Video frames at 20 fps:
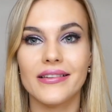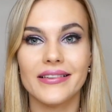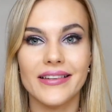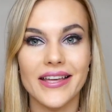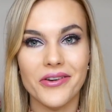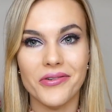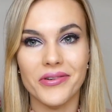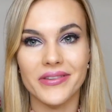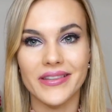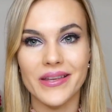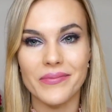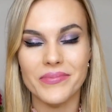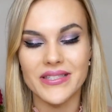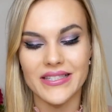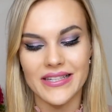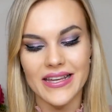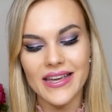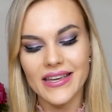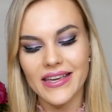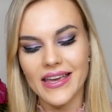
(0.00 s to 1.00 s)

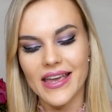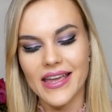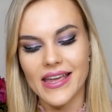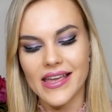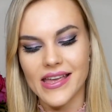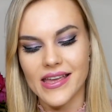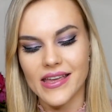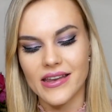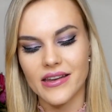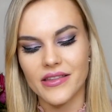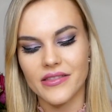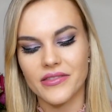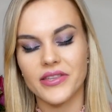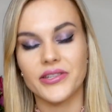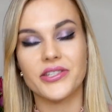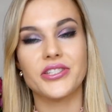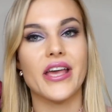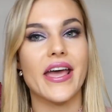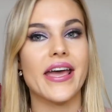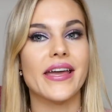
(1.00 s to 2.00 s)
lipstick in
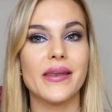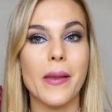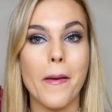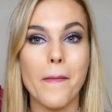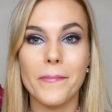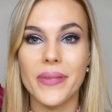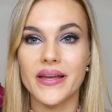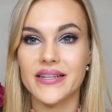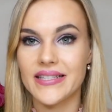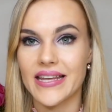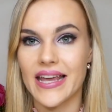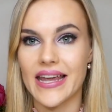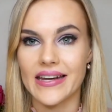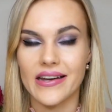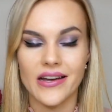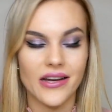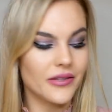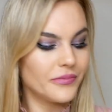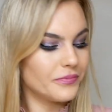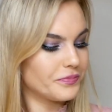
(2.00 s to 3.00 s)
the shade
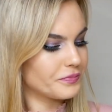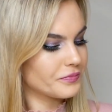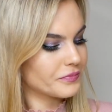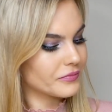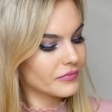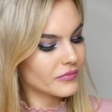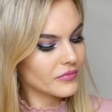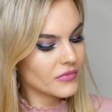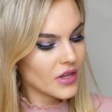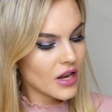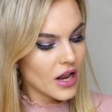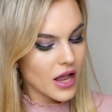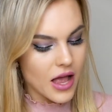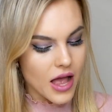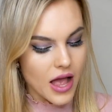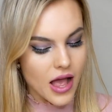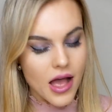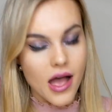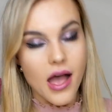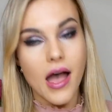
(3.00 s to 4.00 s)
Patina,
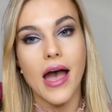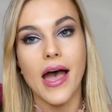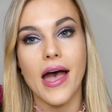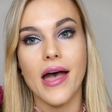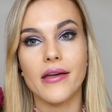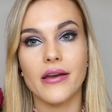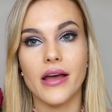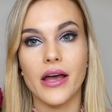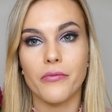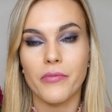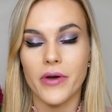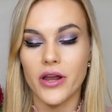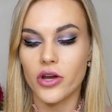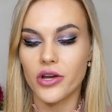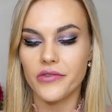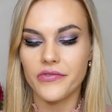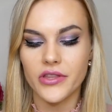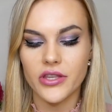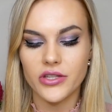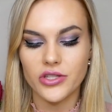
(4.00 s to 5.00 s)
and I went
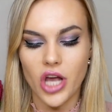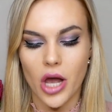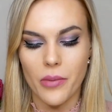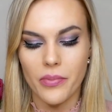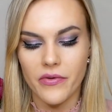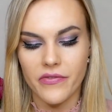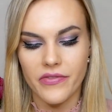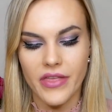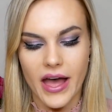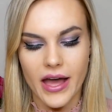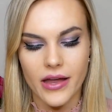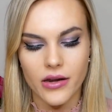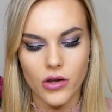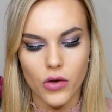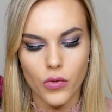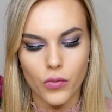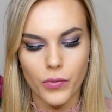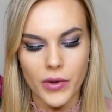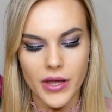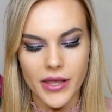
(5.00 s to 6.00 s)
over the top of
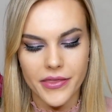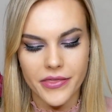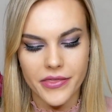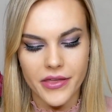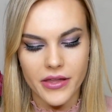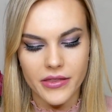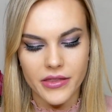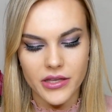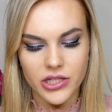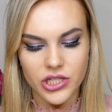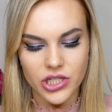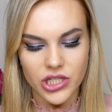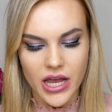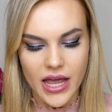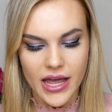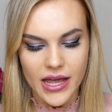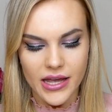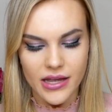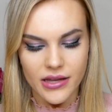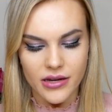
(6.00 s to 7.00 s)
that with the
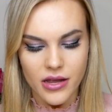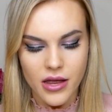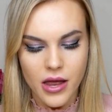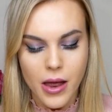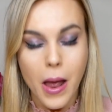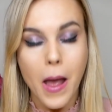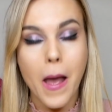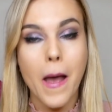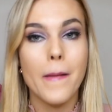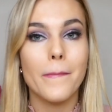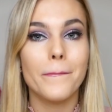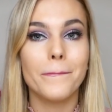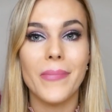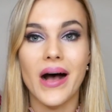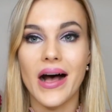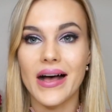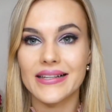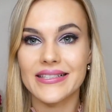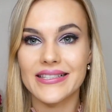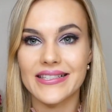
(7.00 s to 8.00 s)
shade
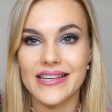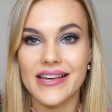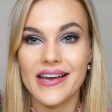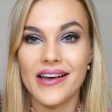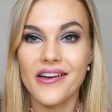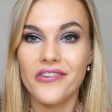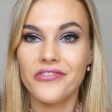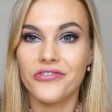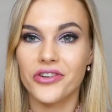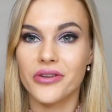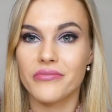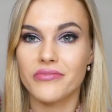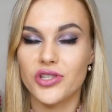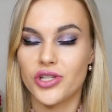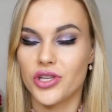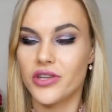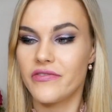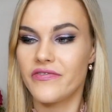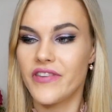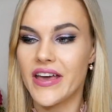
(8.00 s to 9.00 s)
Marcia from
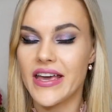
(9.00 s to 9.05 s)
Too